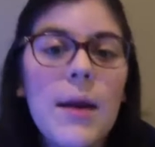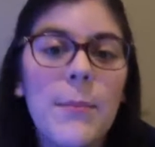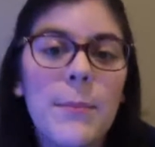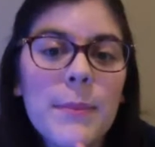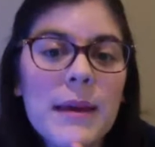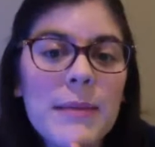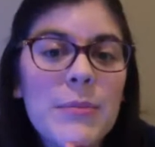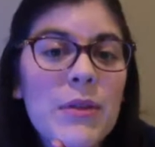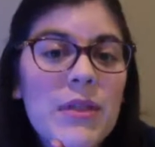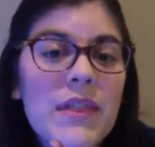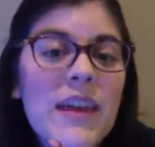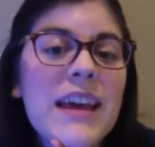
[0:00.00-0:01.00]
People
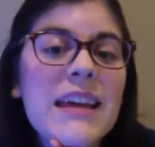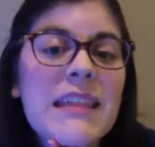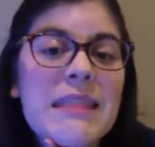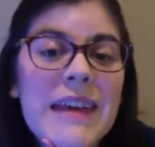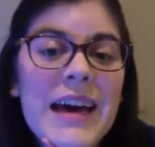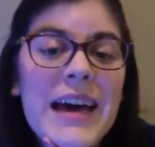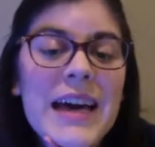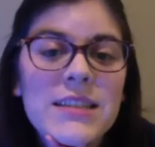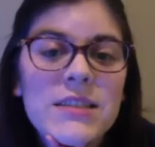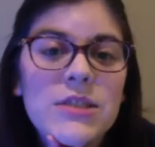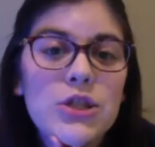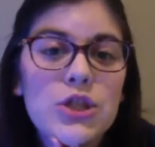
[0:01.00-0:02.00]
think that
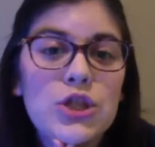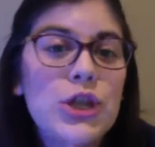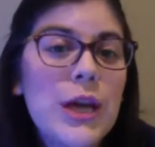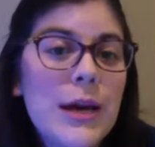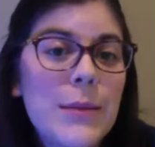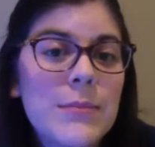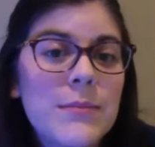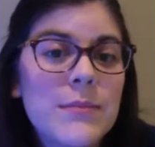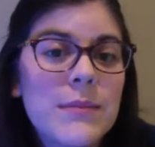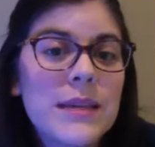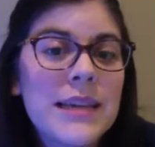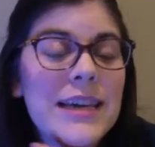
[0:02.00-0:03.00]
Jim
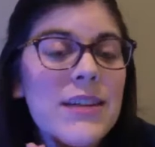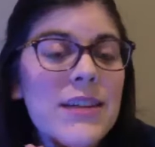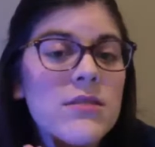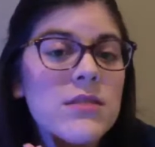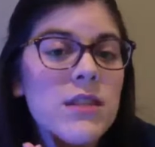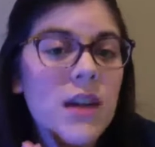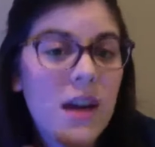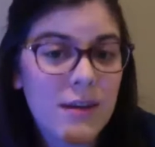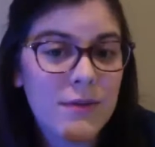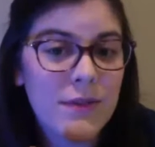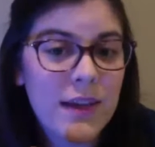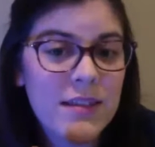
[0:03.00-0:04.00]
killed Huck
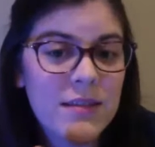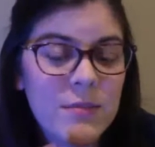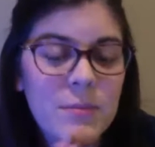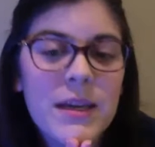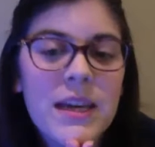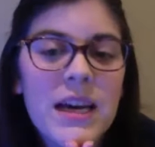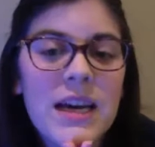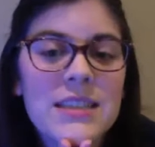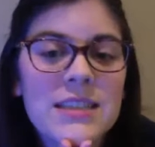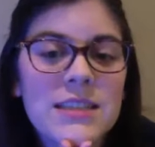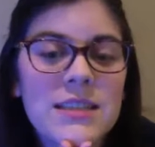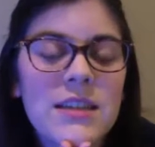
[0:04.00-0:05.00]
Finn
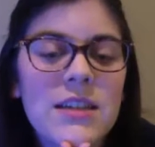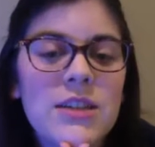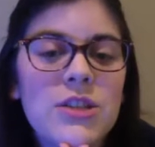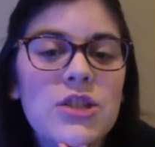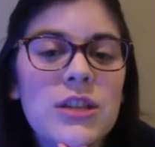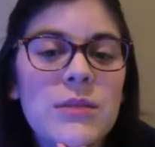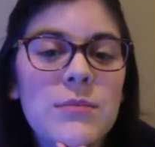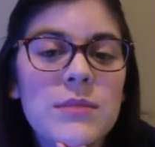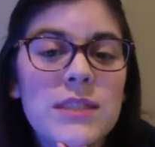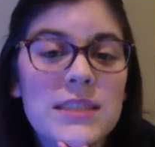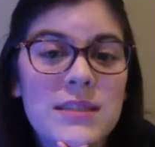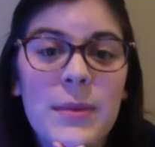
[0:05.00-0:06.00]
because Jim
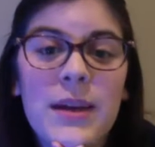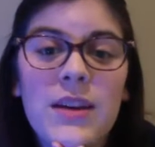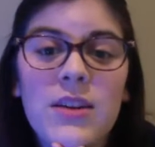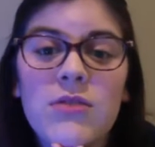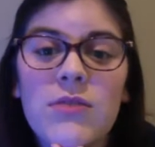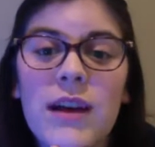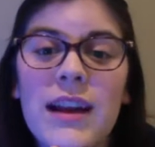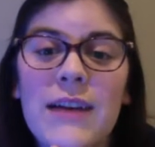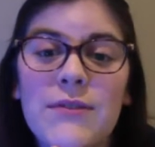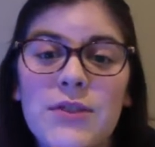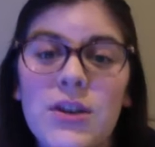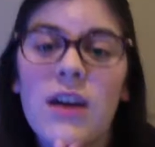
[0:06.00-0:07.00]
disappeared right
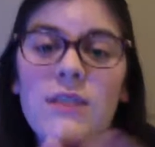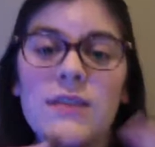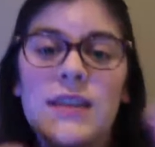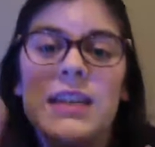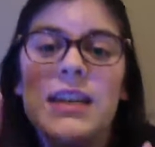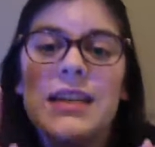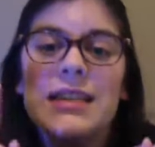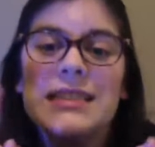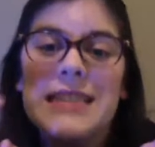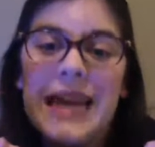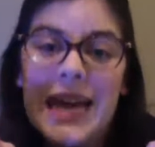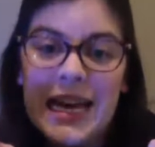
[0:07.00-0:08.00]
after Huck Finn
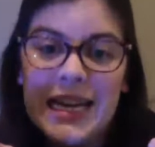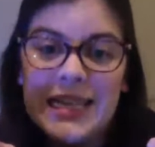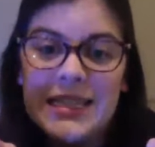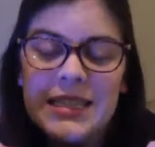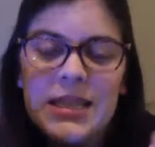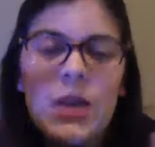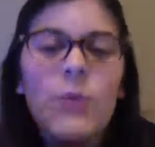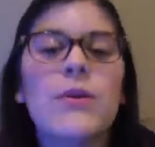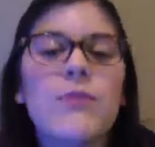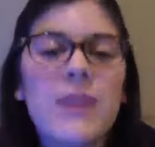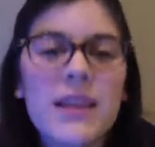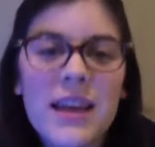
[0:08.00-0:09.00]
died,
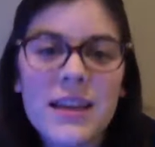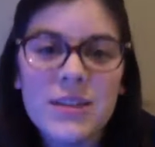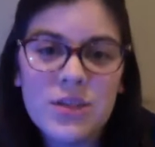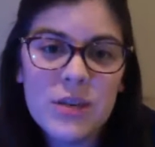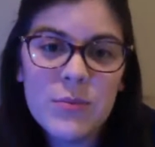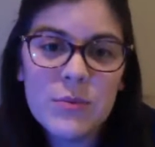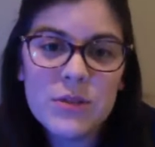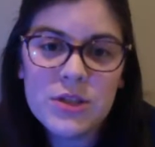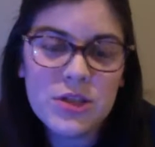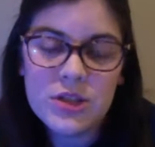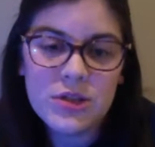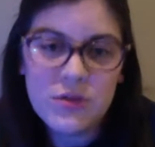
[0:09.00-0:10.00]
when really Jim was
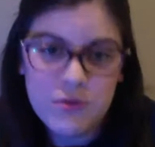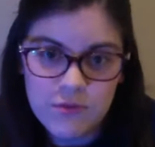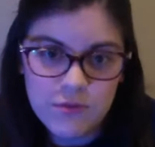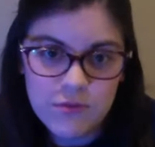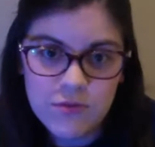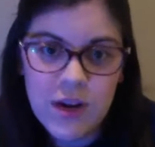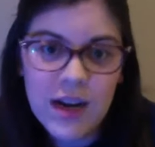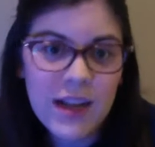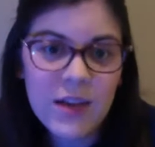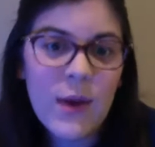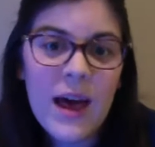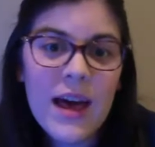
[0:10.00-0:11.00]
just running
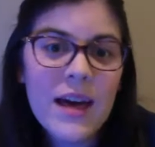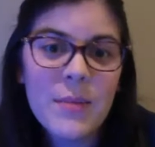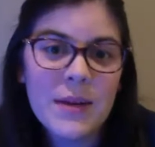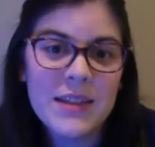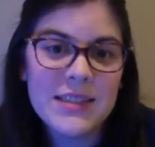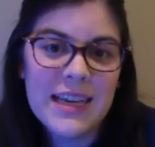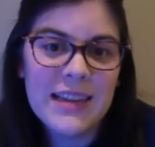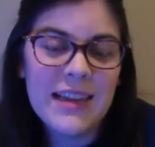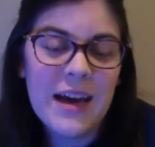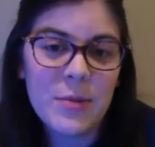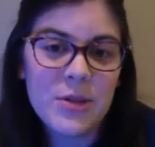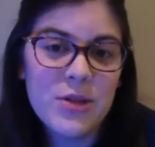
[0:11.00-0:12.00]
away because he had the
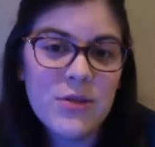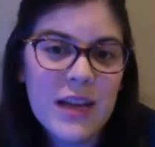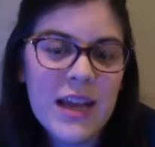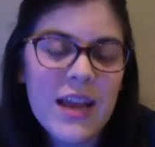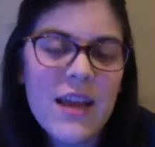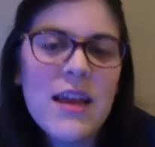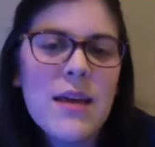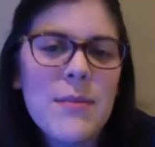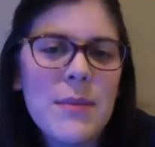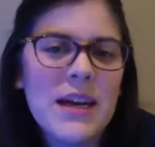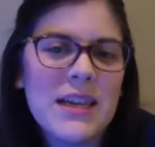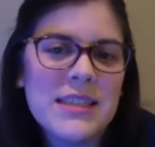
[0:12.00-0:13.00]
opportunity,
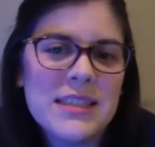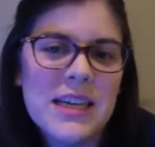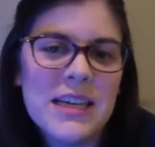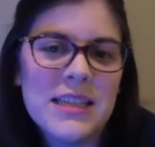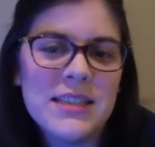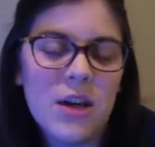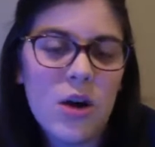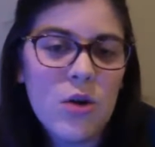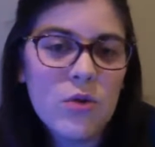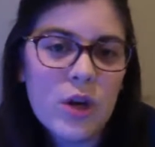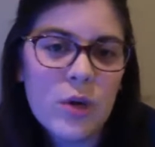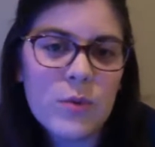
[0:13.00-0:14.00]
because his
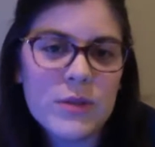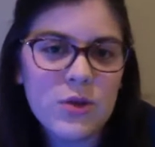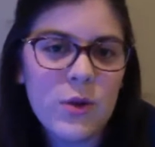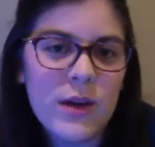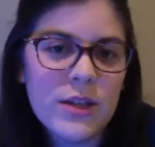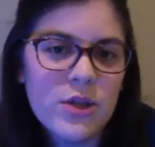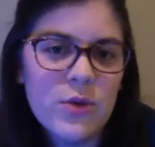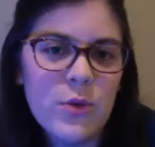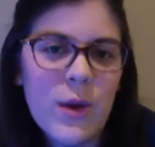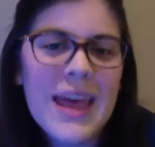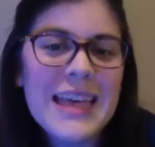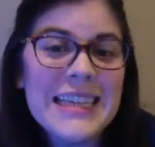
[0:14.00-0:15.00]
owner was going to
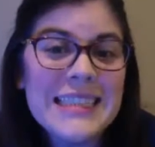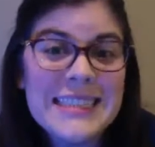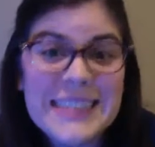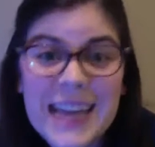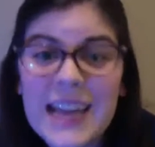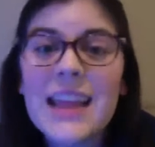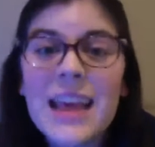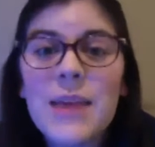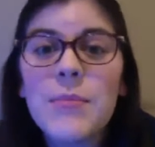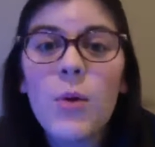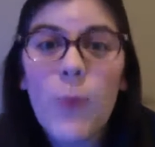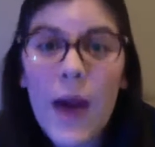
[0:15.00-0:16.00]
sell
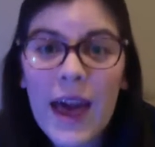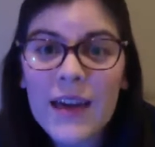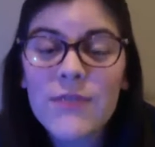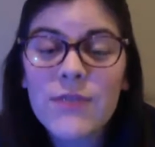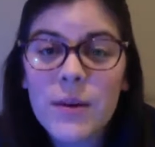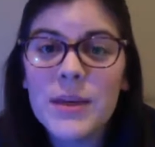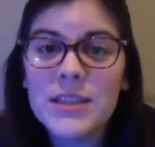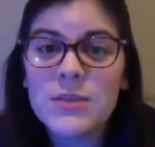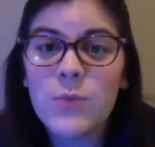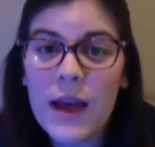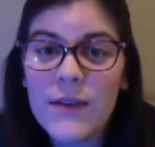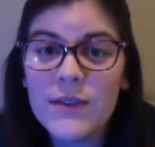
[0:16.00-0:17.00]
him away from his
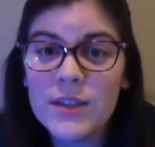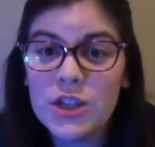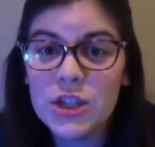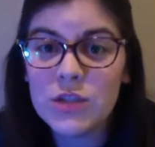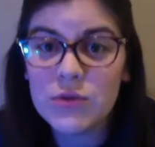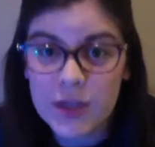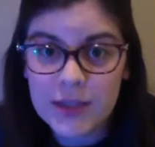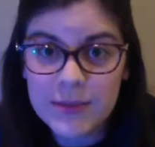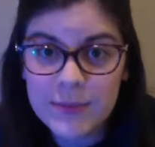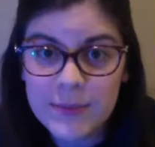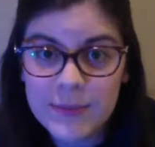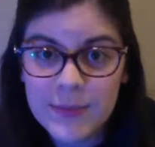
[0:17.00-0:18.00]
wife and children.
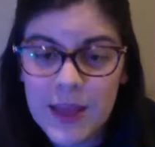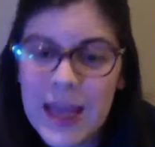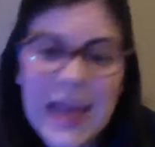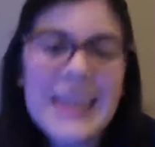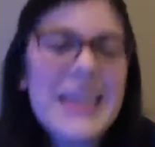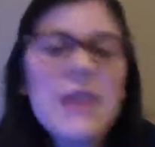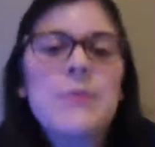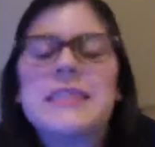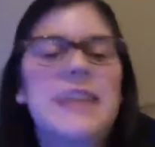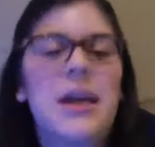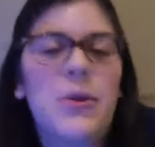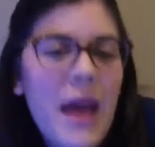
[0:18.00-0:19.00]
And he was
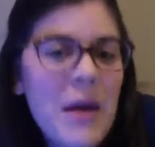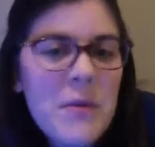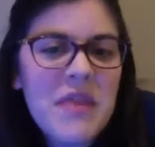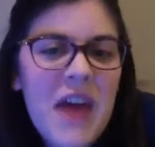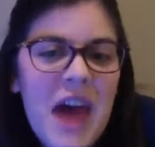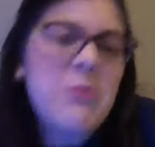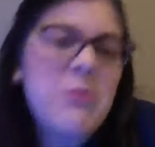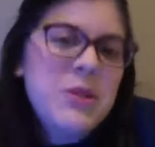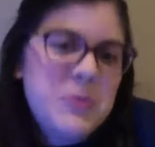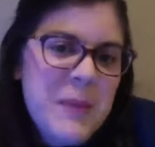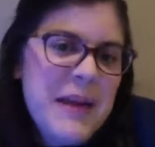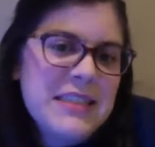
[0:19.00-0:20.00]
not okay with that,
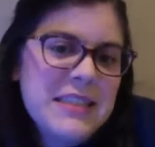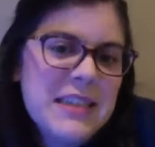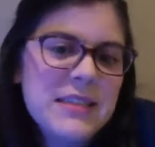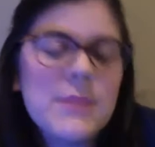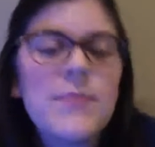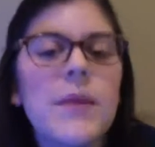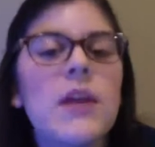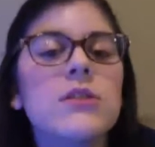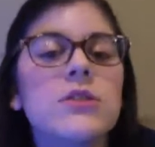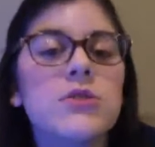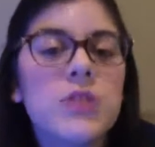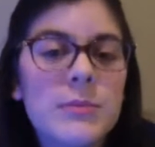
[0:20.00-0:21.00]
which makes sense.
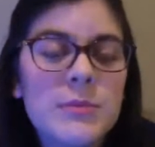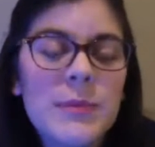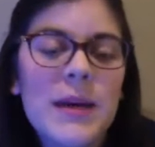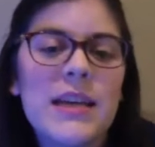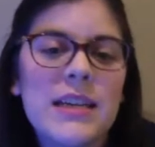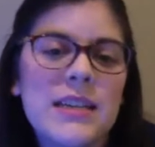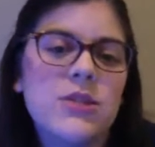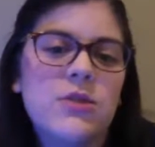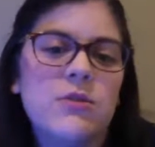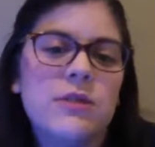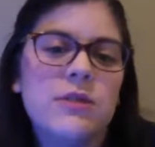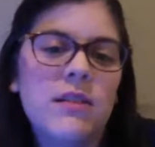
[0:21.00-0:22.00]
So Jim's plan is to
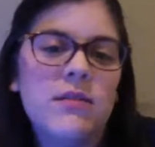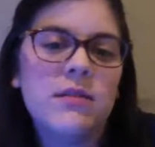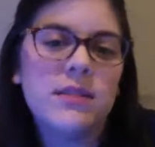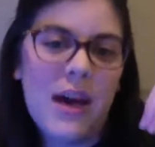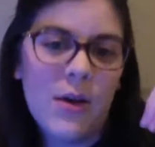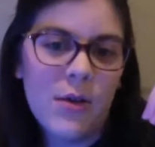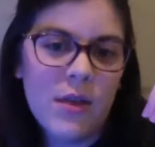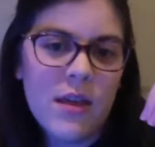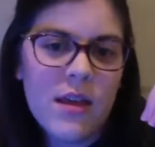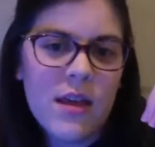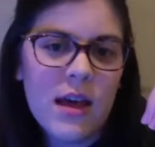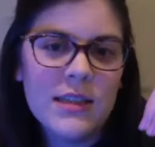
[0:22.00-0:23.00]
sail south
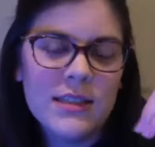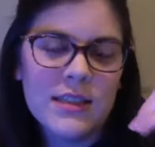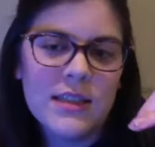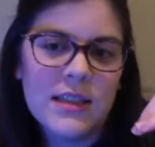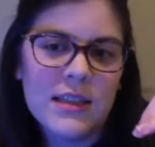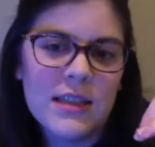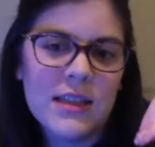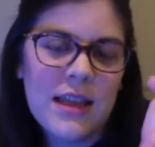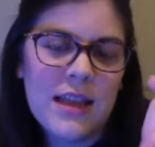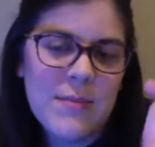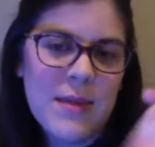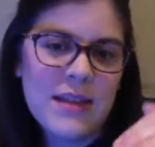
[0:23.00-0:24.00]
until
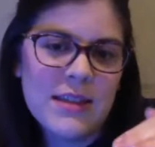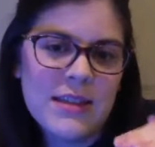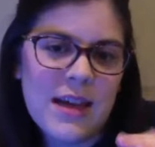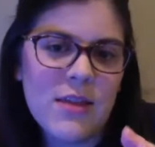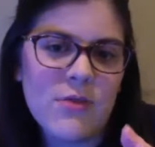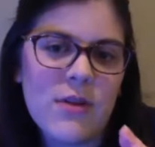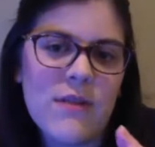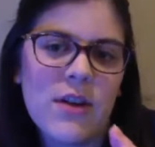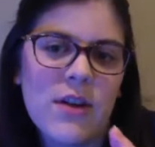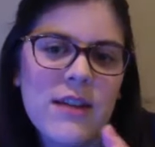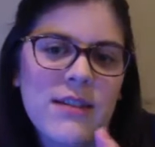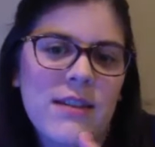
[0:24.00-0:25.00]
they meet this other river,
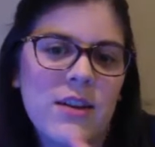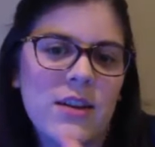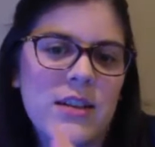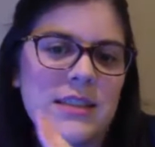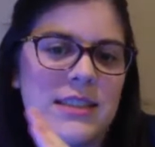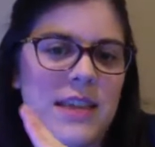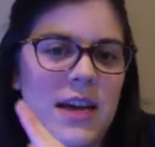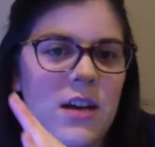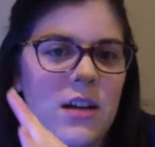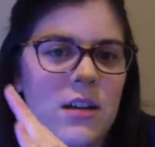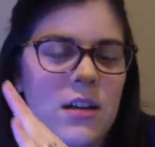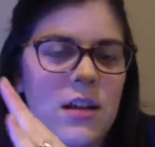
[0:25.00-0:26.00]
and then they're going to sail